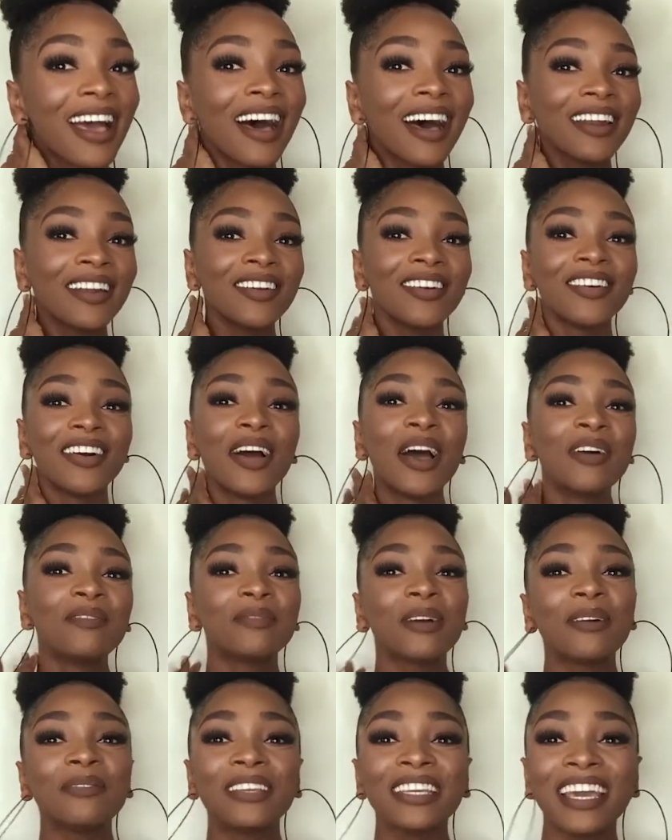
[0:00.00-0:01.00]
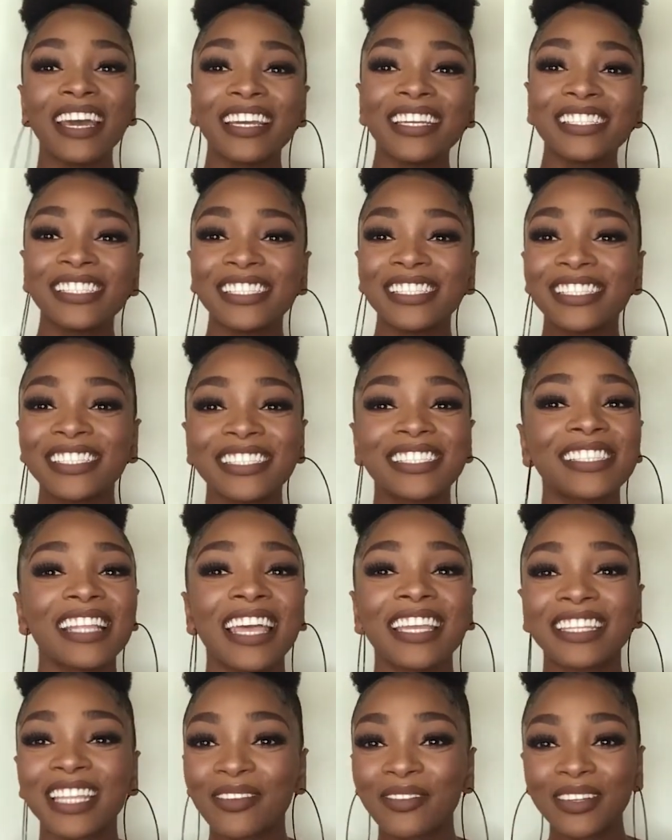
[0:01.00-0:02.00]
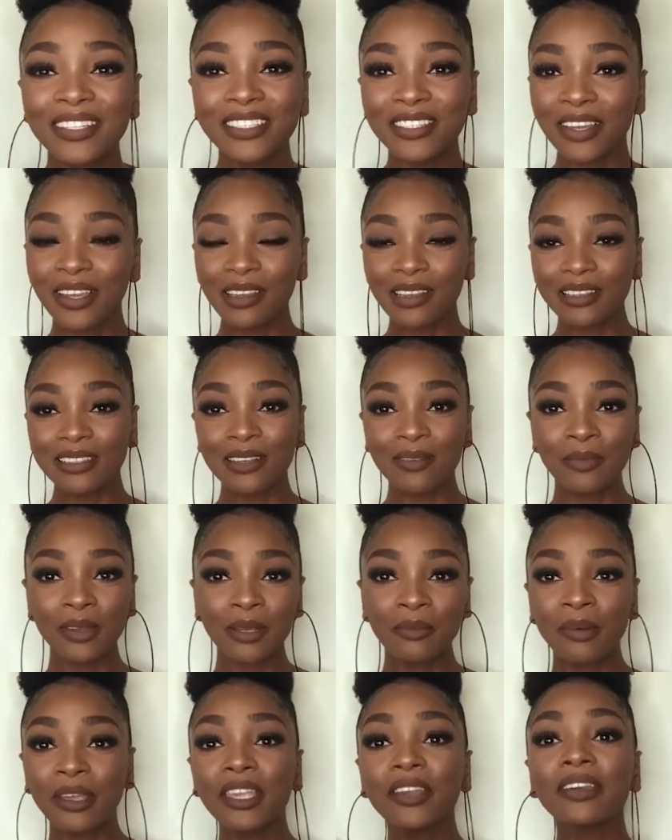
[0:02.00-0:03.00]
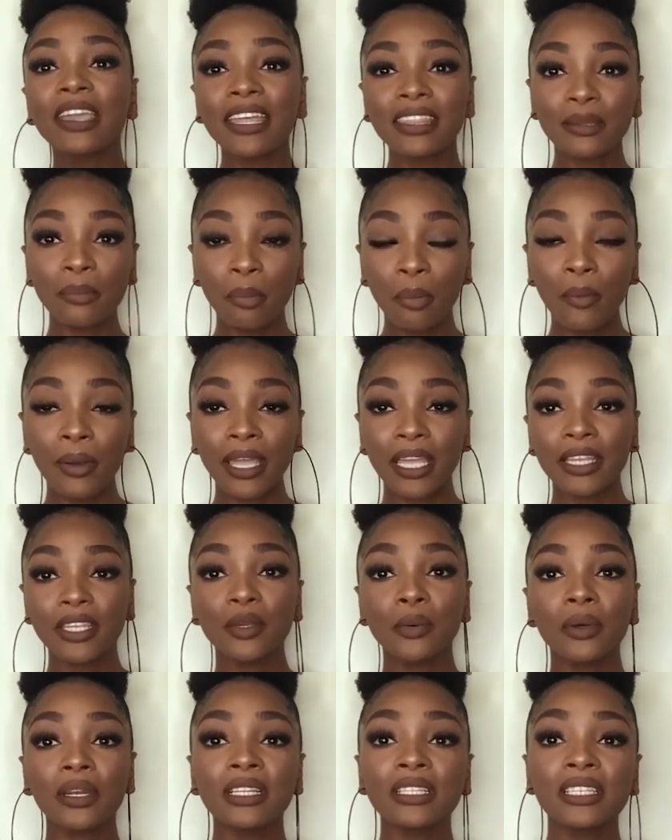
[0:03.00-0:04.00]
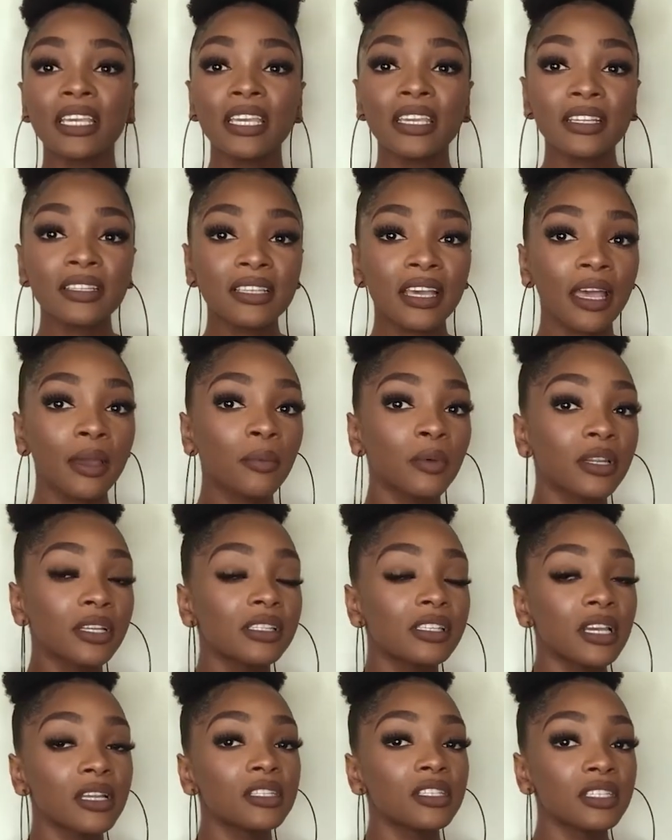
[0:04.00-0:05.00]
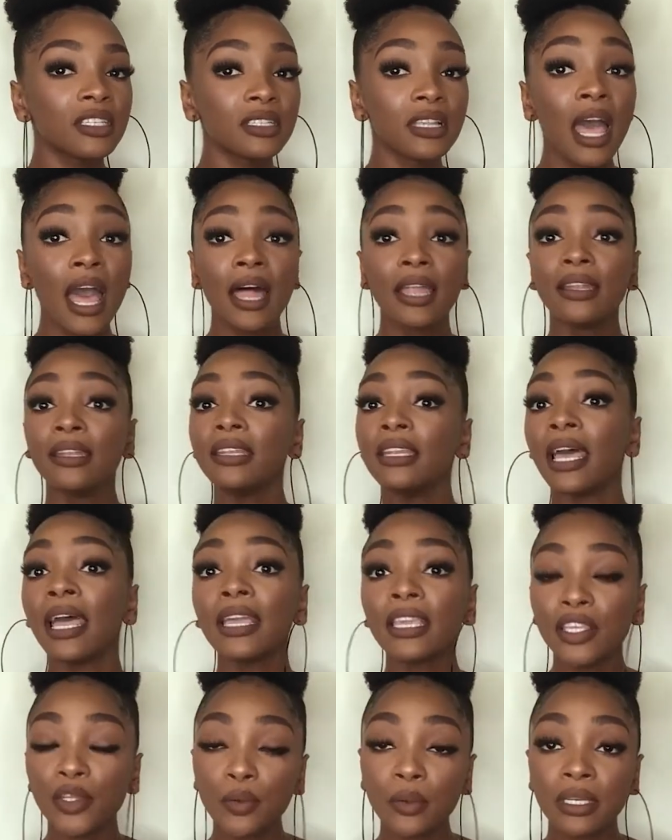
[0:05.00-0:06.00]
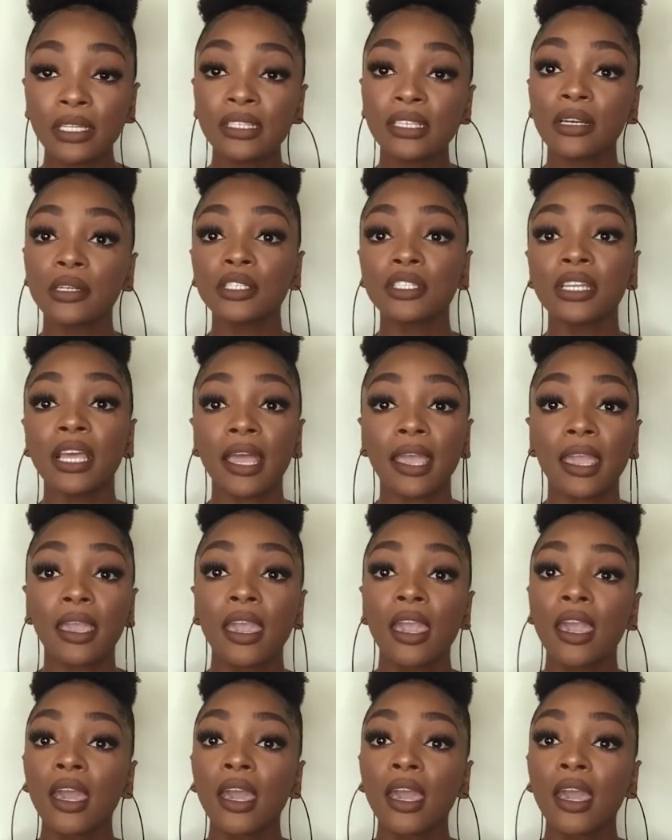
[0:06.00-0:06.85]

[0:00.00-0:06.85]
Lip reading: I don't know, probably I should just like demonstrate it on somebody, but you get the point. You want to take your time with the touches. Neck, you can touch neck.